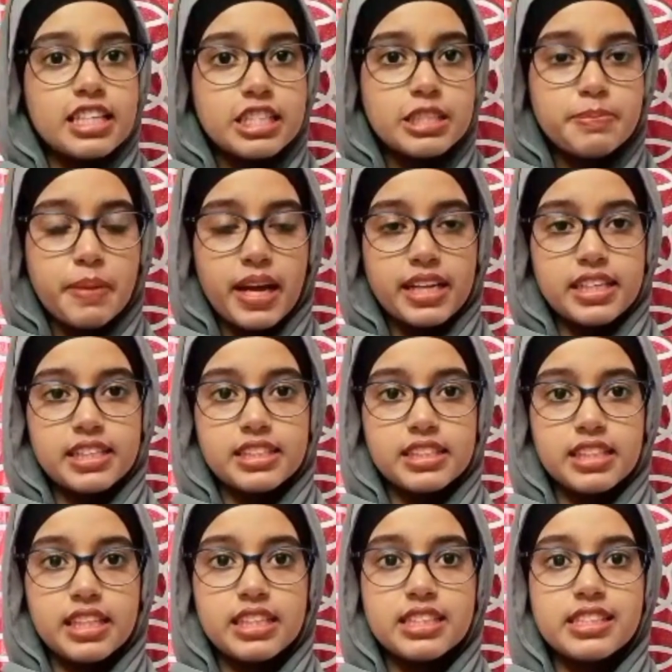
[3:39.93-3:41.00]
This
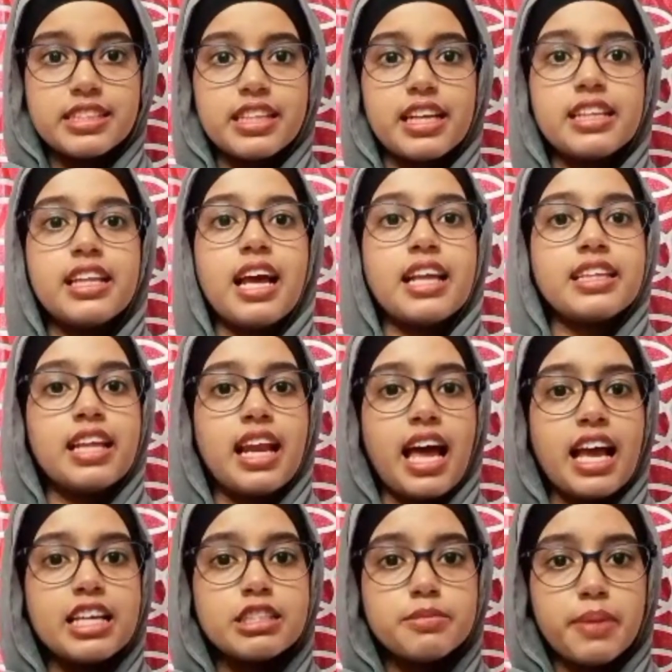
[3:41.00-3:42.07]
pattern is then
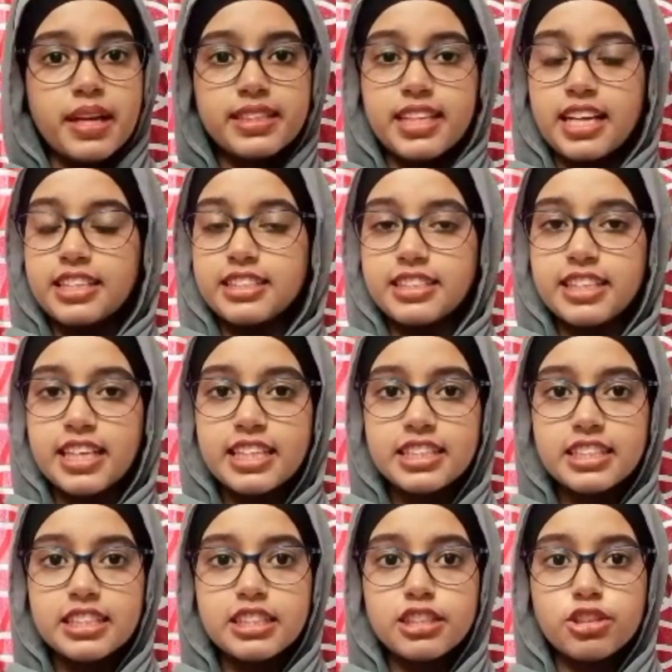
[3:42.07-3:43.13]
analyzed by the
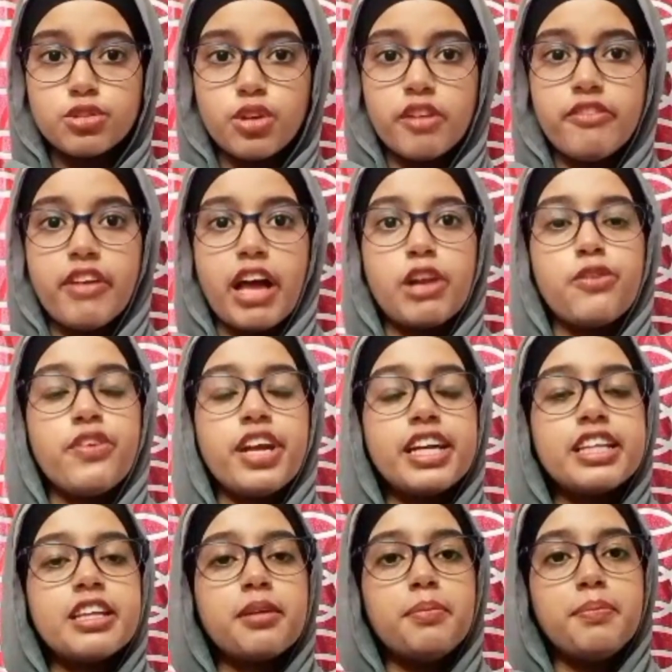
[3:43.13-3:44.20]
detector to
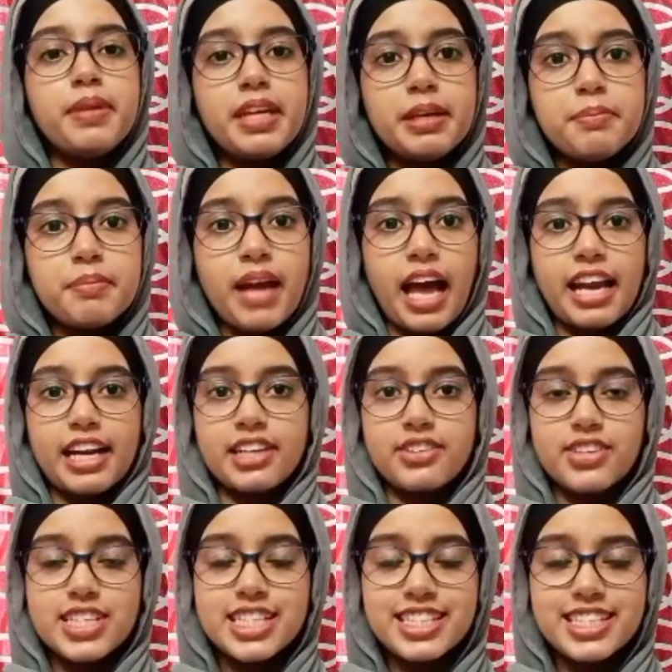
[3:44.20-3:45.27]
evaluate the beam
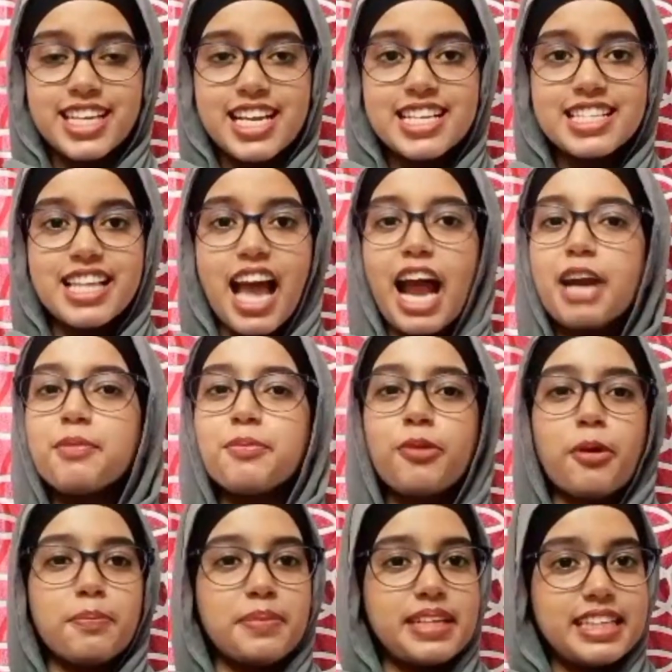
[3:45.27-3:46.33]
characteristics and
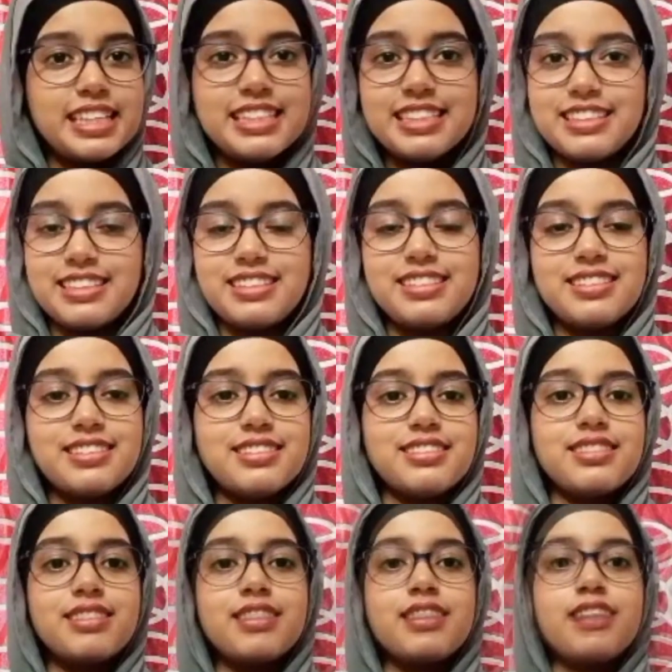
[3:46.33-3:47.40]
properties.
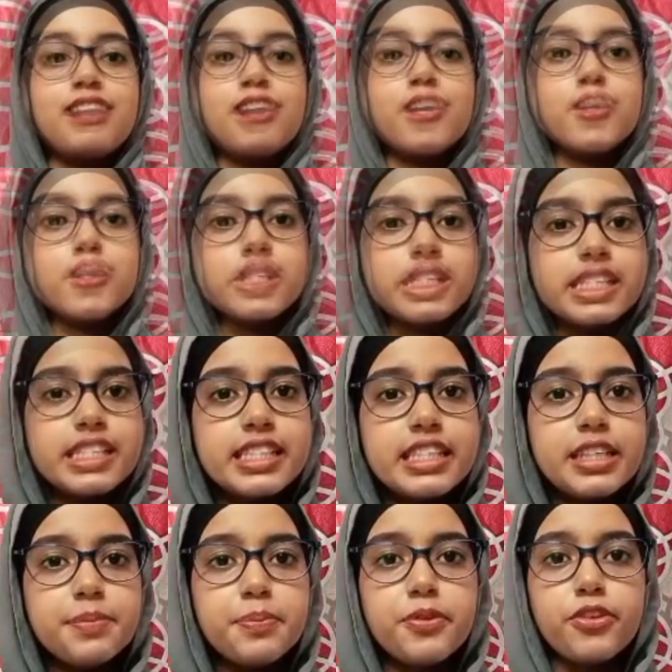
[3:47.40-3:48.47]

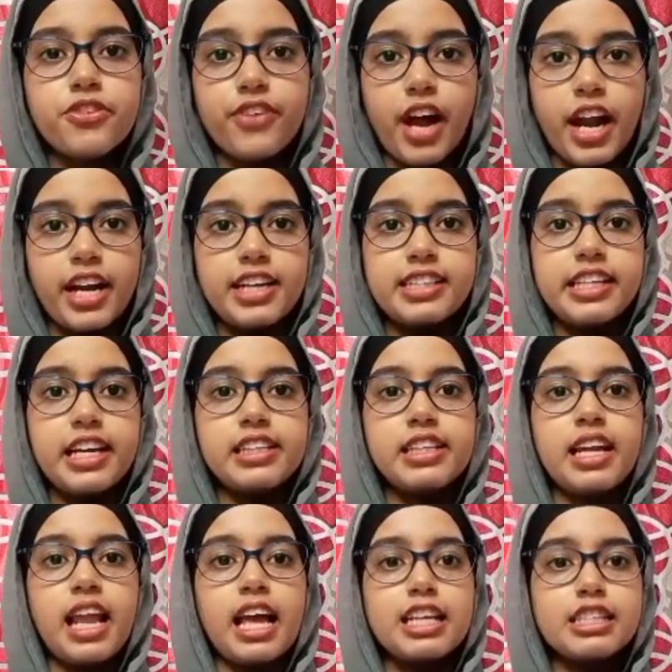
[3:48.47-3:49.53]
OCT provides
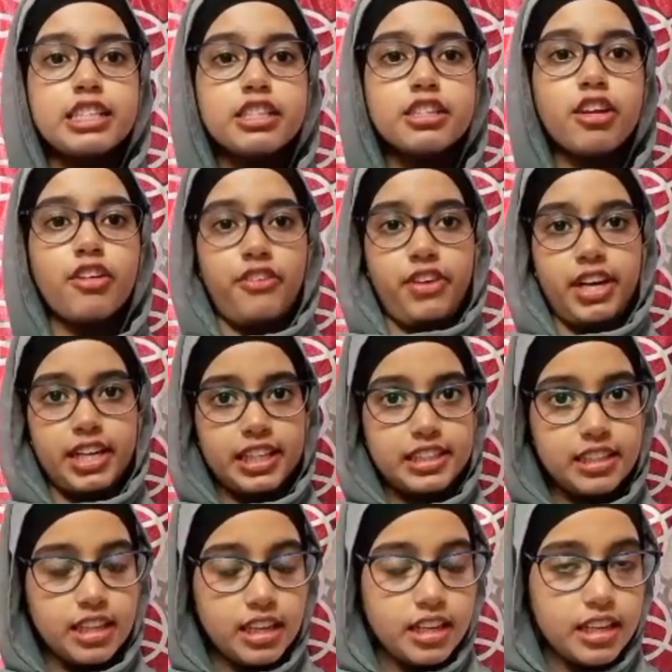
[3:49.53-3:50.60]
analysis of
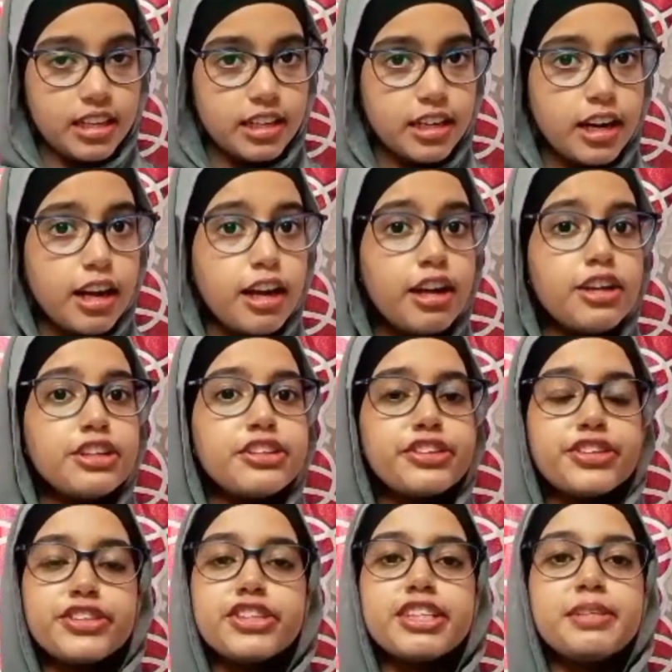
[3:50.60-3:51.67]
retinal layer
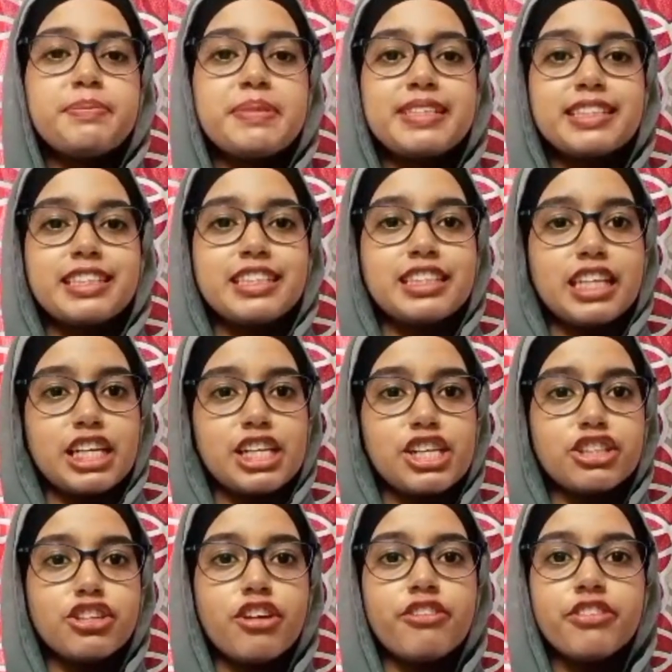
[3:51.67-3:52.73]
through the
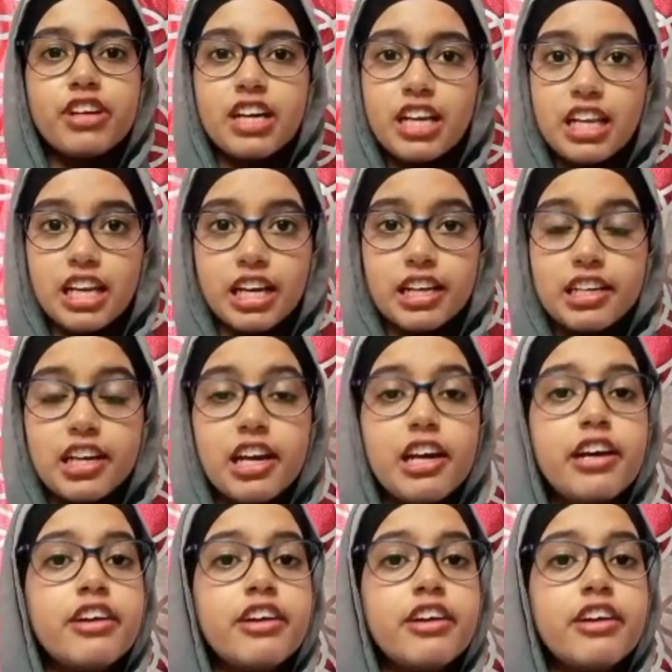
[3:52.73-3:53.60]
presentation of color,